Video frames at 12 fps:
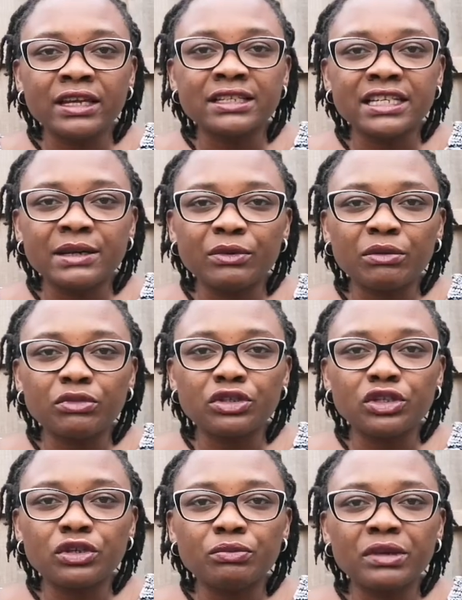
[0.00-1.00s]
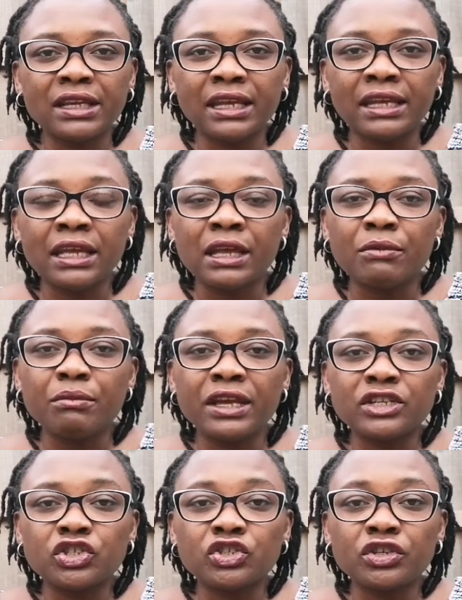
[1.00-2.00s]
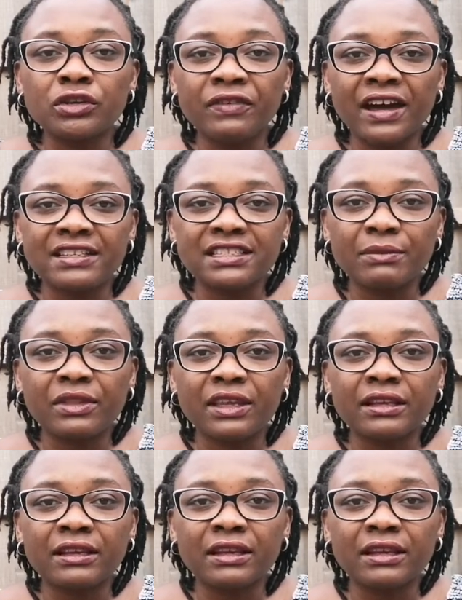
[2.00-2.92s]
Tip number 2 meaning make sure that you've had something